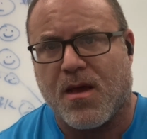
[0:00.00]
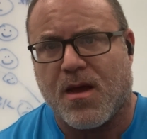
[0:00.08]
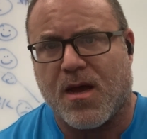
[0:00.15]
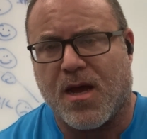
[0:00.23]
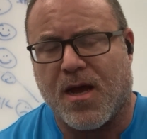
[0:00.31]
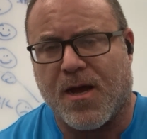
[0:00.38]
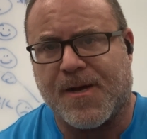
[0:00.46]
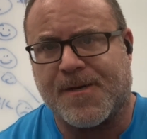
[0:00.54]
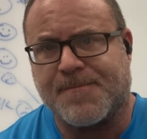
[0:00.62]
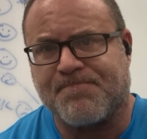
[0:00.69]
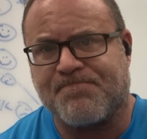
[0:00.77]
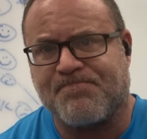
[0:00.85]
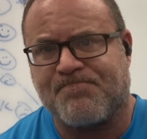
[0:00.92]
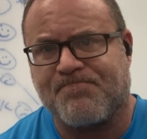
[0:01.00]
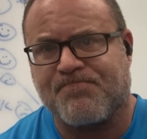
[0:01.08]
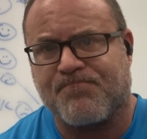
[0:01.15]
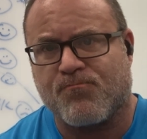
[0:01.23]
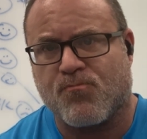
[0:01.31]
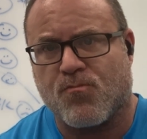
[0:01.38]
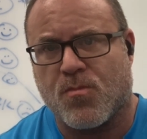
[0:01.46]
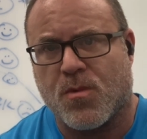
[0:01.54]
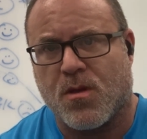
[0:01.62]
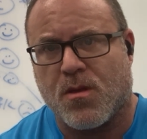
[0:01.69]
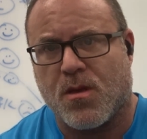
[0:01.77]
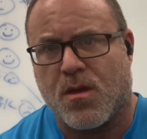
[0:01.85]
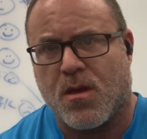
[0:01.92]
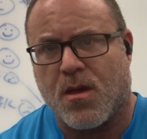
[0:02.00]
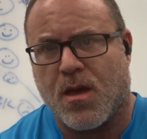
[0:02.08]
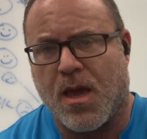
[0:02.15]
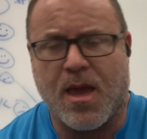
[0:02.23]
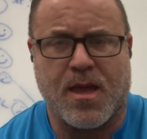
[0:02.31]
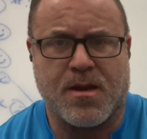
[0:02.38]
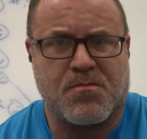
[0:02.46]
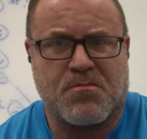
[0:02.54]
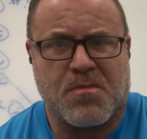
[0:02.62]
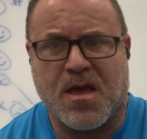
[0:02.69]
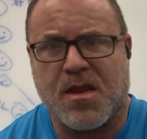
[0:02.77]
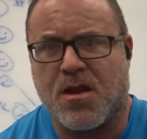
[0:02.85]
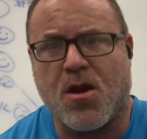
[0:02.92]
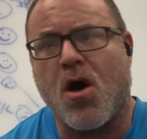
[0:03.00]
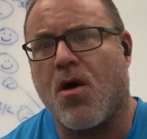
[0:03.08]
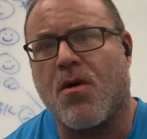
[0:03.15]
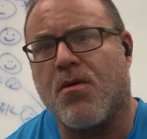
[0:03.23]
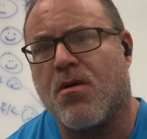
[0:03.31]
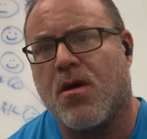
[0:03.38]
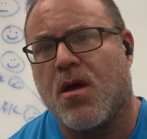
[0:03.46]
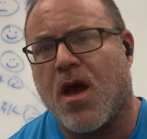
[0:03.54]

And it all,